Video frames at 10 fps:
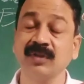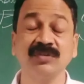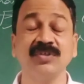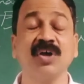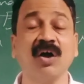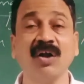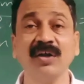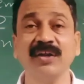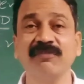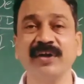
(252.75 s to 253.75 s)
These are
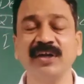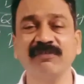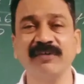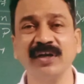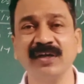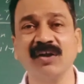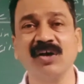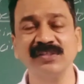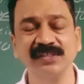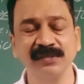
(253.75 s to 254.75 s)
all different
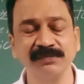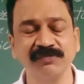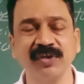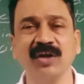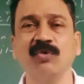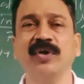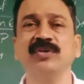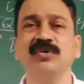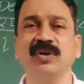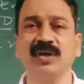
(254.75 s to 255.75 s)
concepts we are going
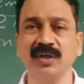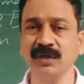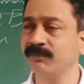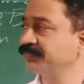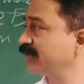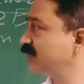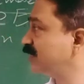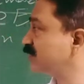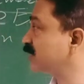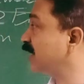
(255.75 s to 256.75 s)
to learn in
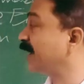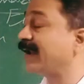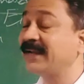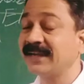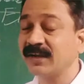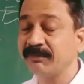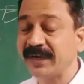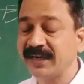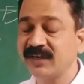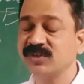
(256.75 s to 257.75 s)
this
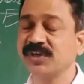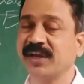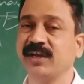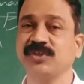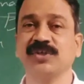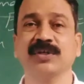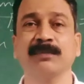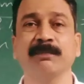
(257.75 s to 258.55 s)
intermediate stage.